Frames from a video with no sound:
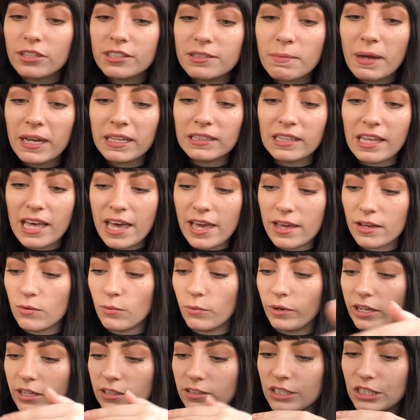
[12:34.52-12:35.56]
as my leg,
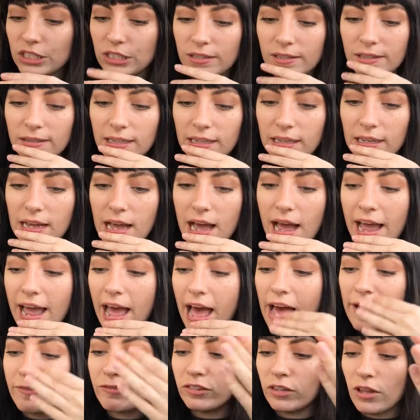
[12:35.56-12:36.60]
which I
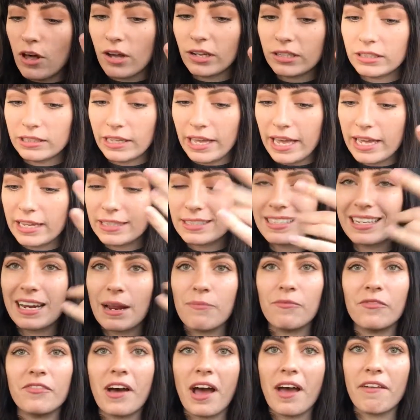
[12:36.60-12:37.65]
have long legs and
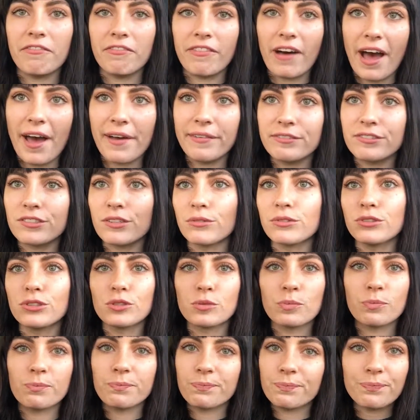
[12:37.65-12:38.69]
I'm 5'5", so
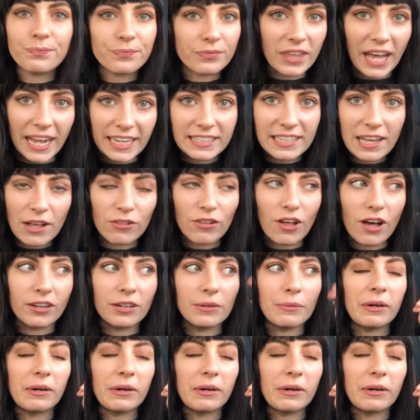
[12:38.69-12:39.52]
that's how long it